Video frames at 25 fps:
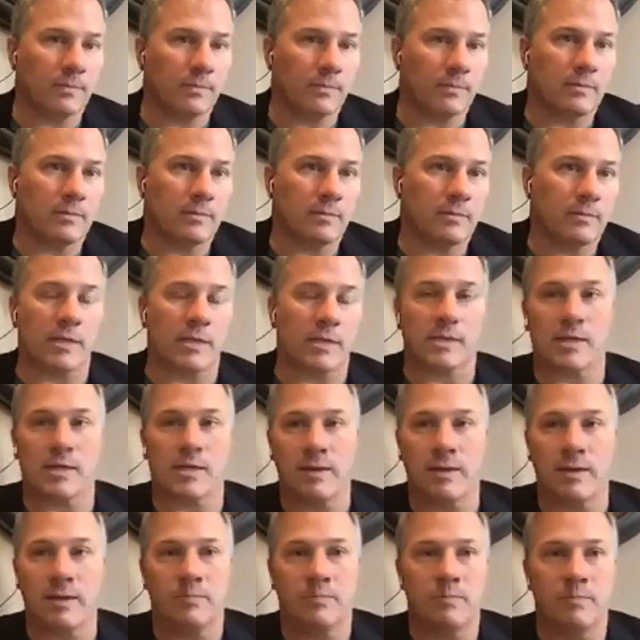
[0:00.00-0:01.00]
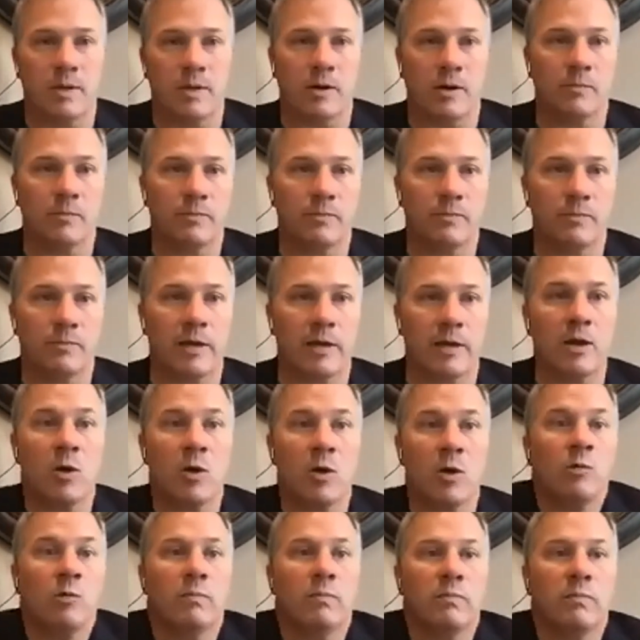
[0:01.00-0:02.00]
because they
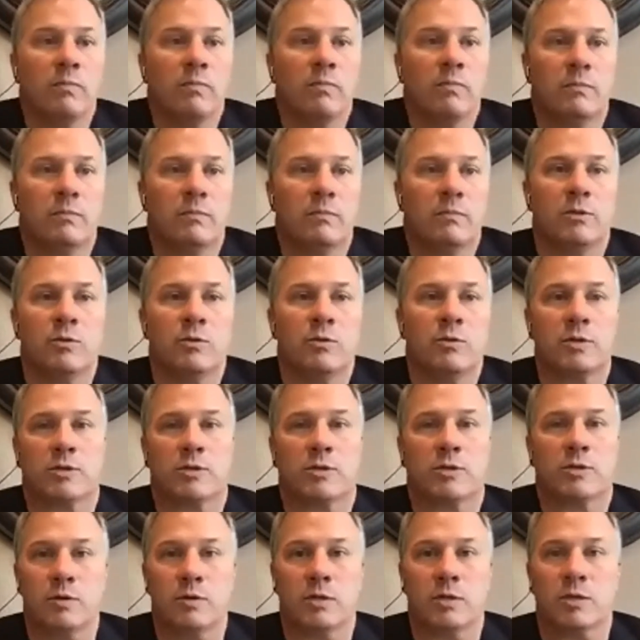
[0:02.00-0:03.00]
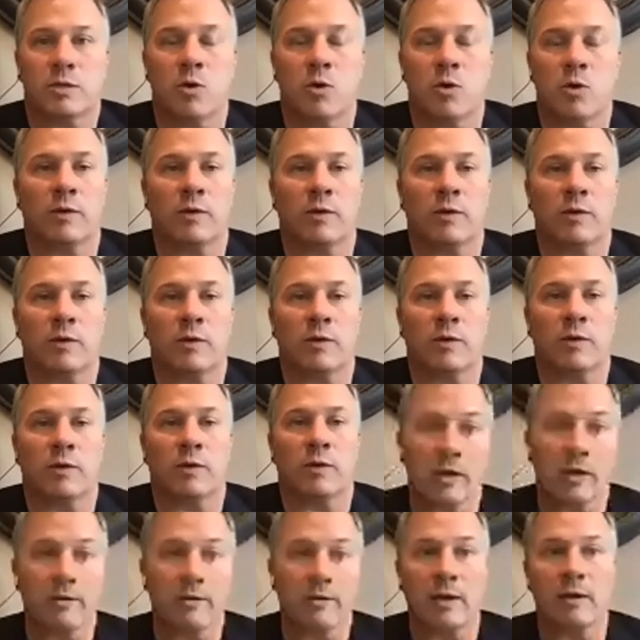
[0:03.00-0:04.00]
know, the Jewish students know what they deal
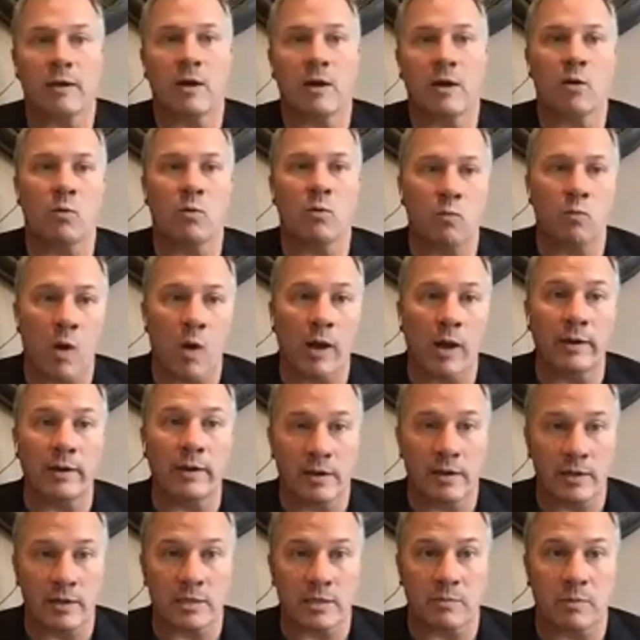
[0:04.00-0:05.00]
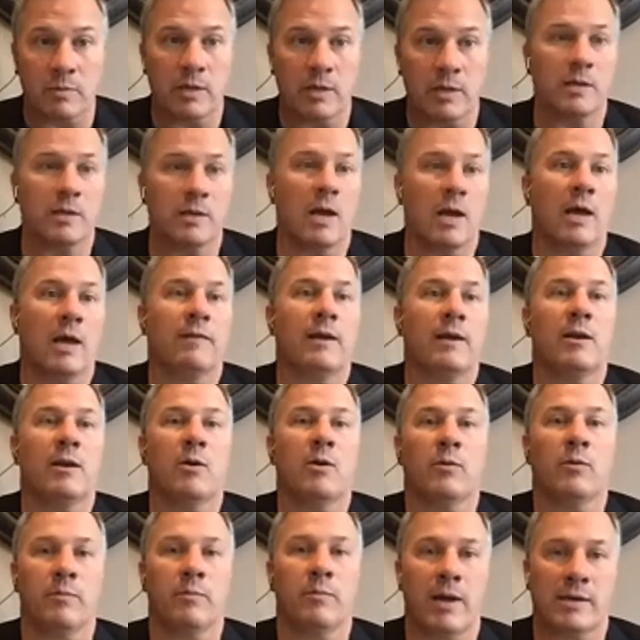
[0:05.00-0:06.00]
with. They know what needs to be done. They
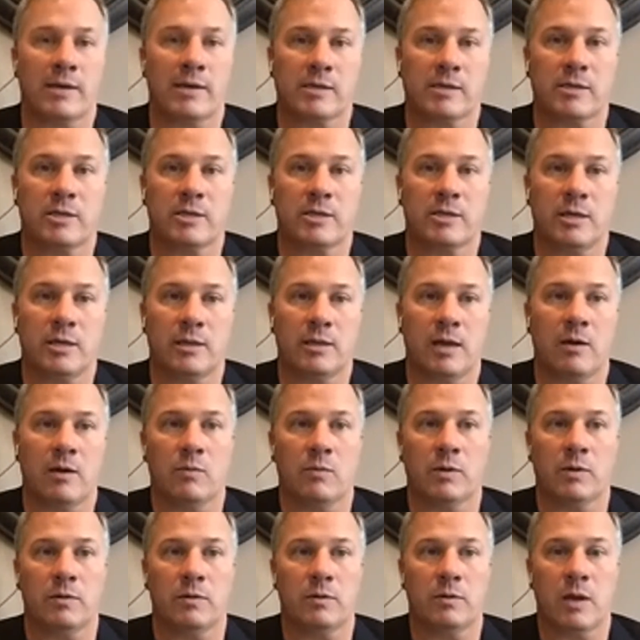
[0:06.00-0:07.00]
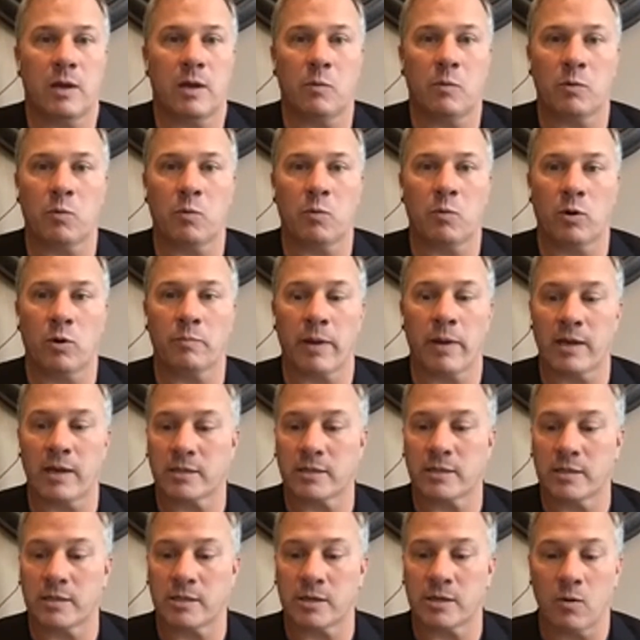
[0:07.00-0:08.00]
know the messaging that would work
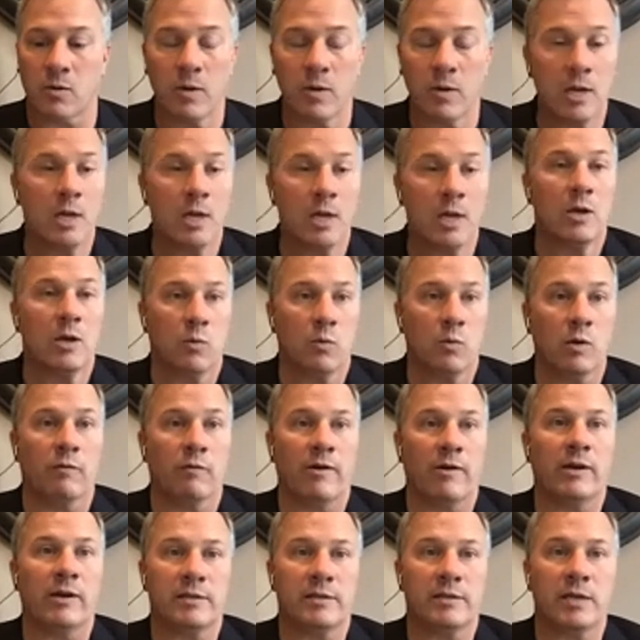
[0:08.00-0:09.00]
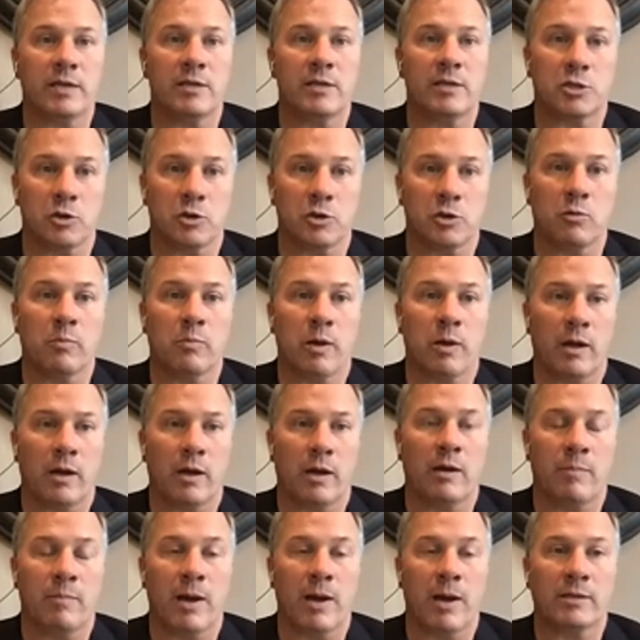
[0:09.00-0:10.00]
best. And so we're very intentional
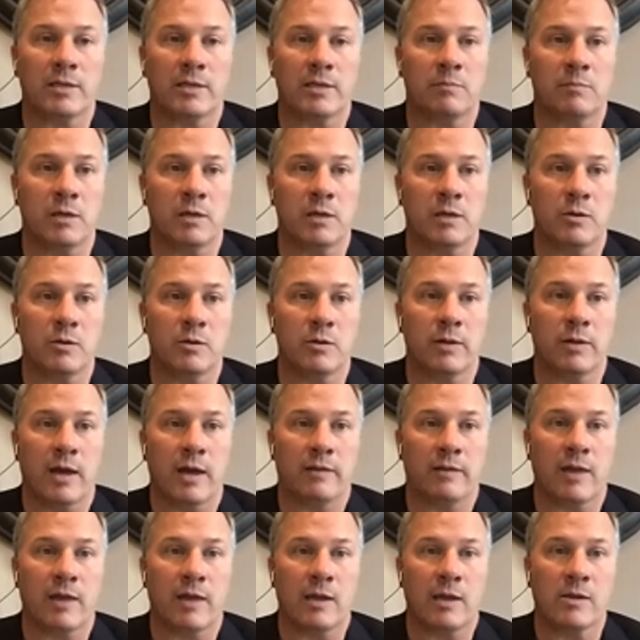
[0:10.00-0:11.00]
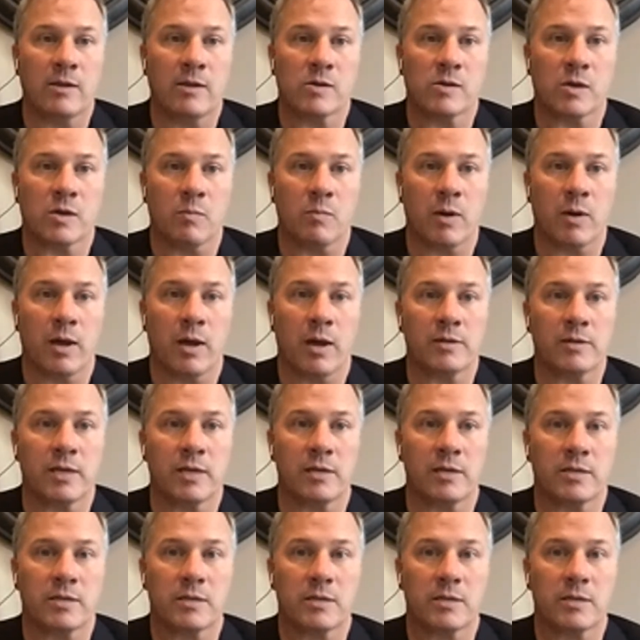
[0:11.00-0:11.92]
about attempting to do that. Thank you so much.